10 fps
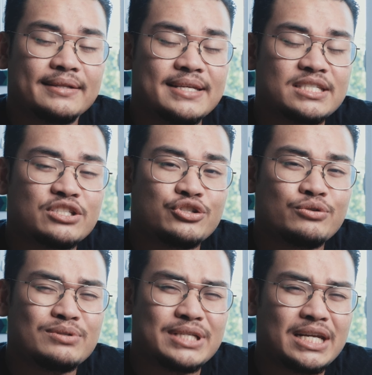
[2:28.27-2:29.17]
This
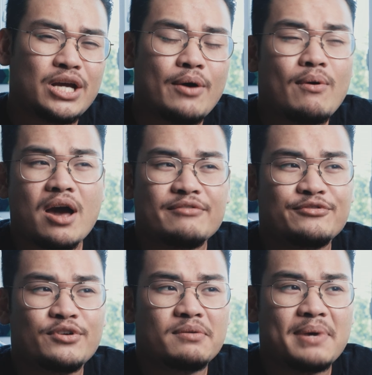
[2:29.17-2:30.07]
shoot did go on
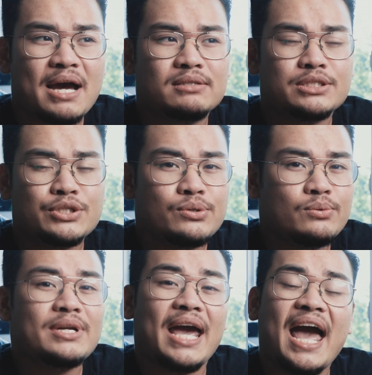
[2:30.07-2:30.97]
for about
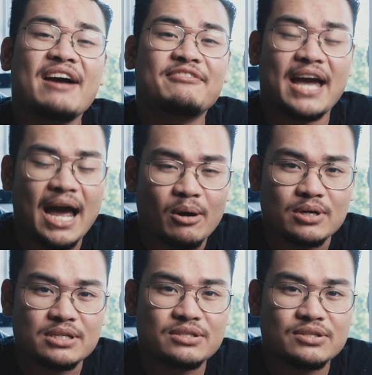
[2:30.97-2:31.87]
2.5
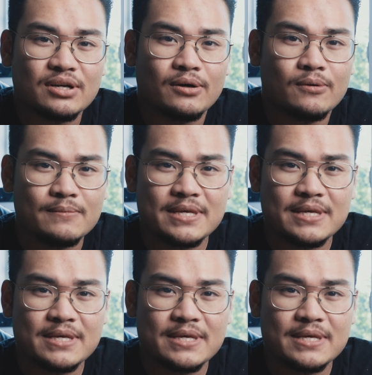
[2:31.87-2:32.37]
hours, so